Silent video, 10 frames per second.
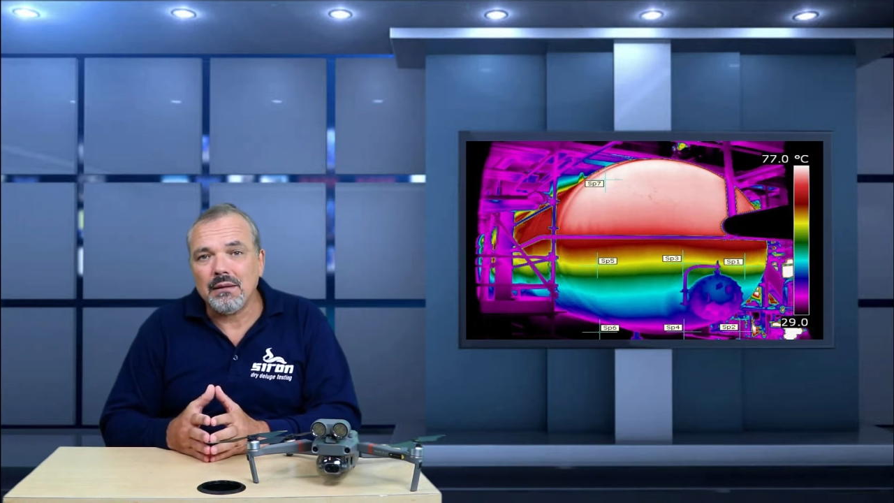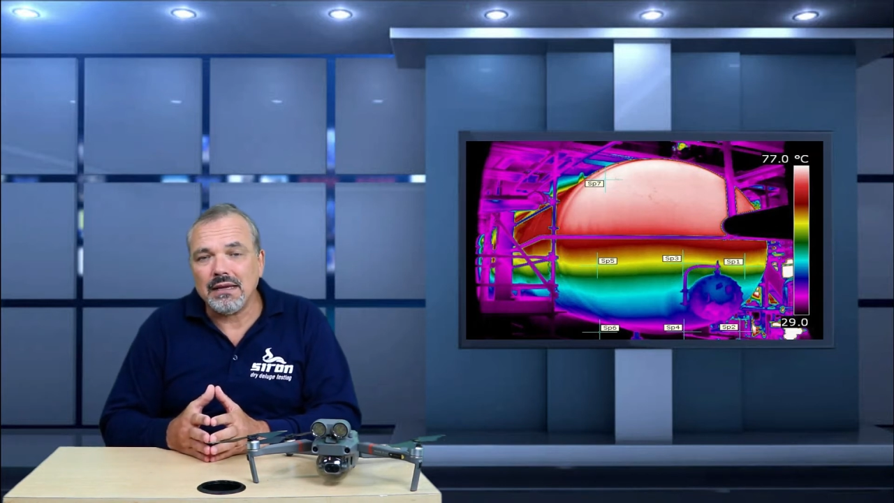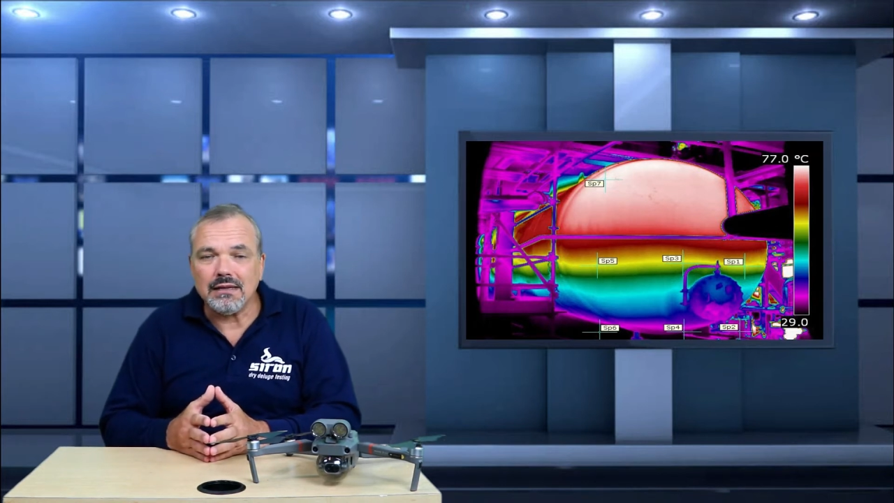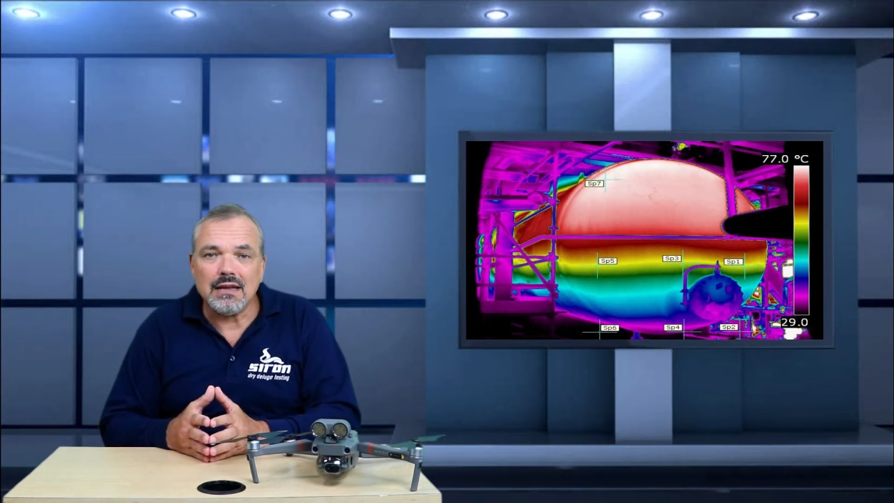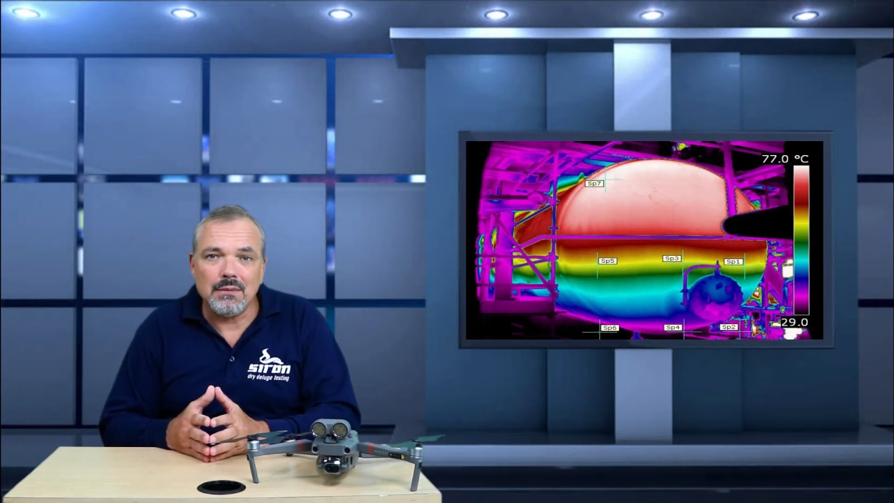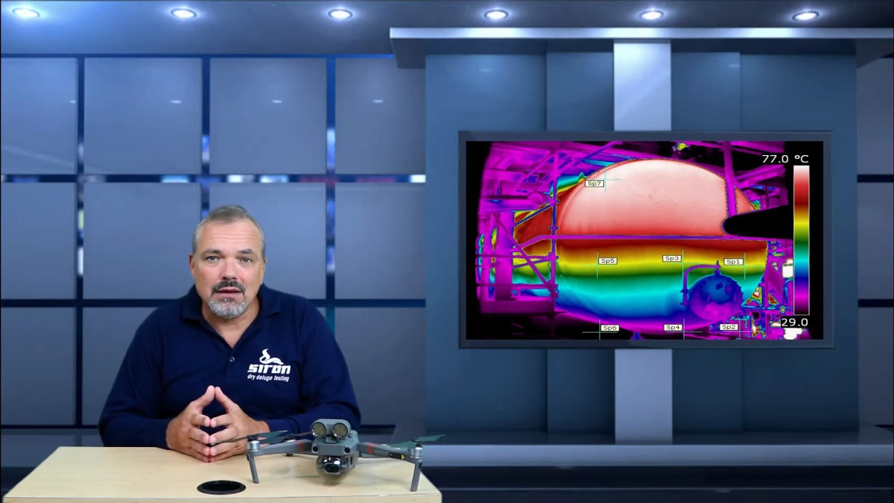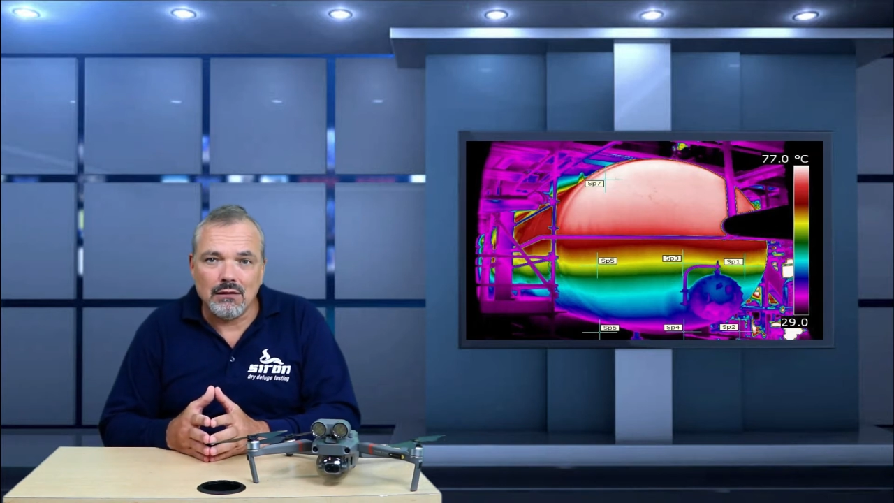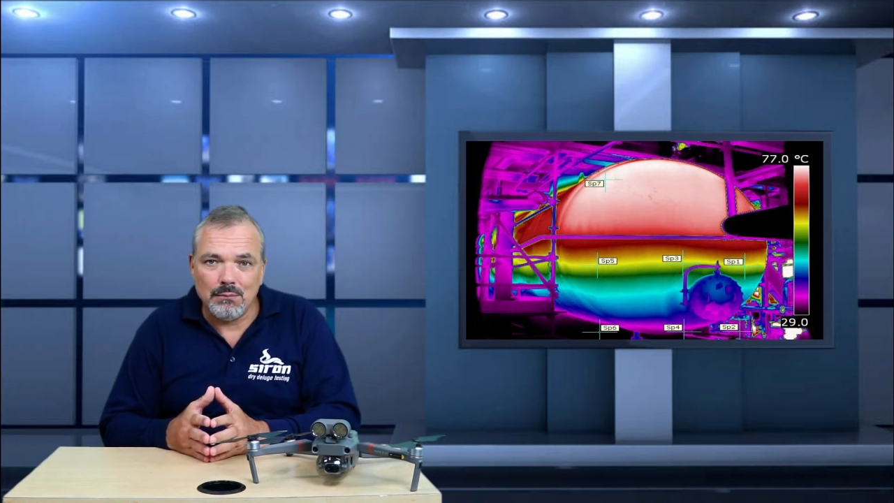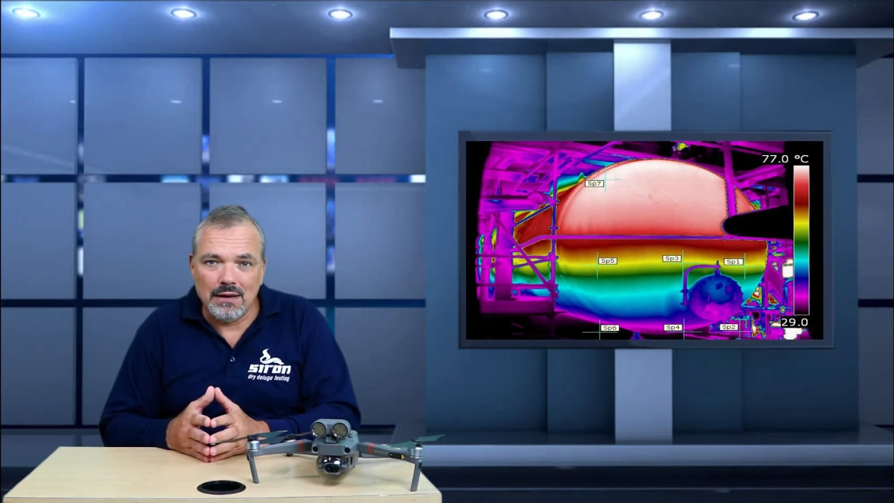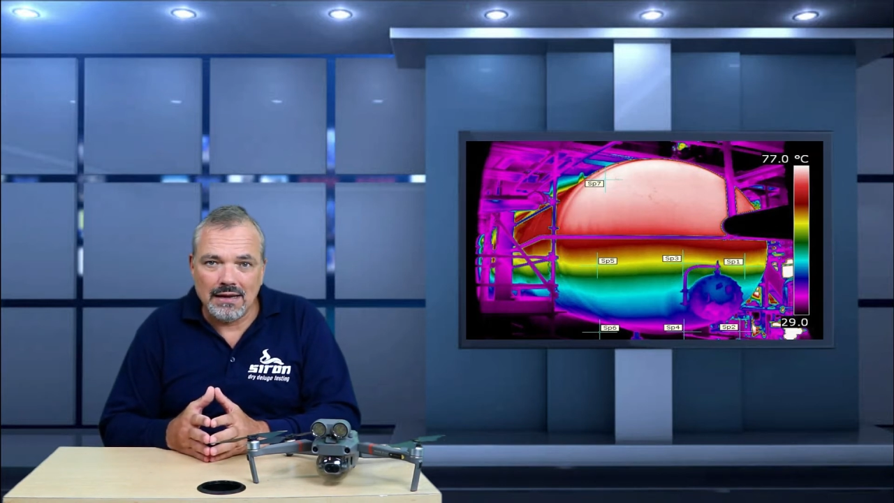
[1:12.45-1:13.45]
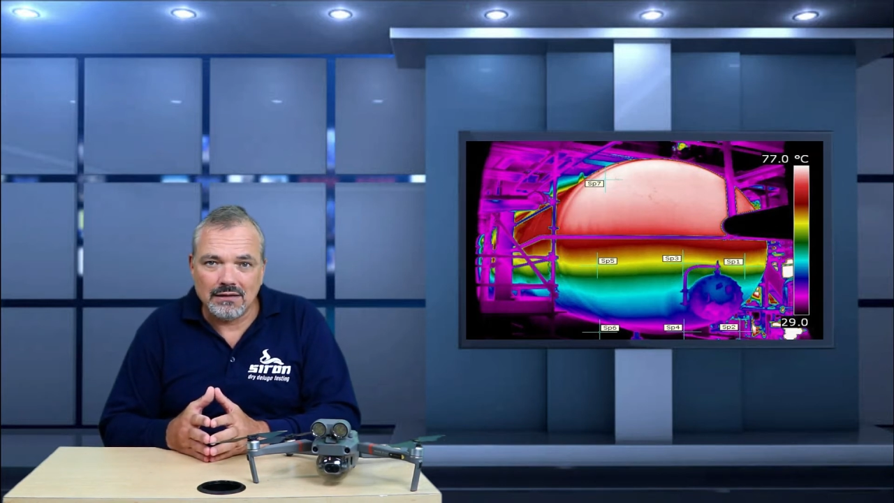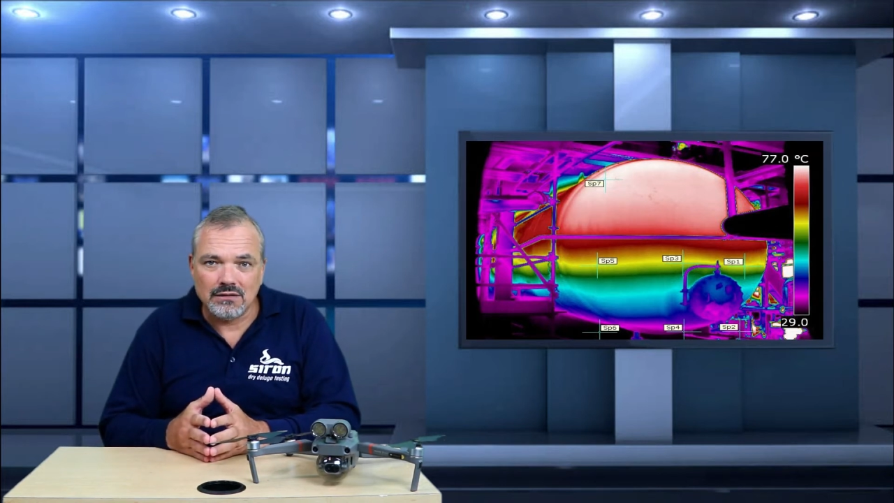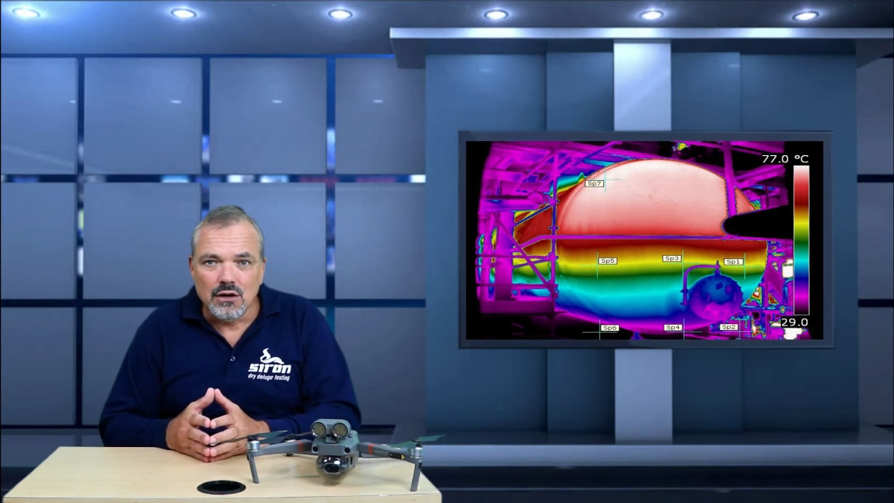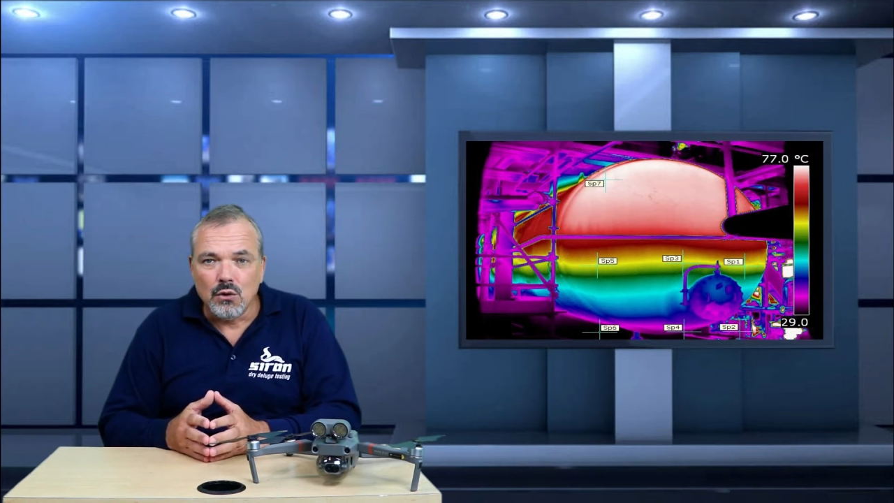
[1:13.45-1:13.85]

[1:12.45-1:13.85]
in chemical plants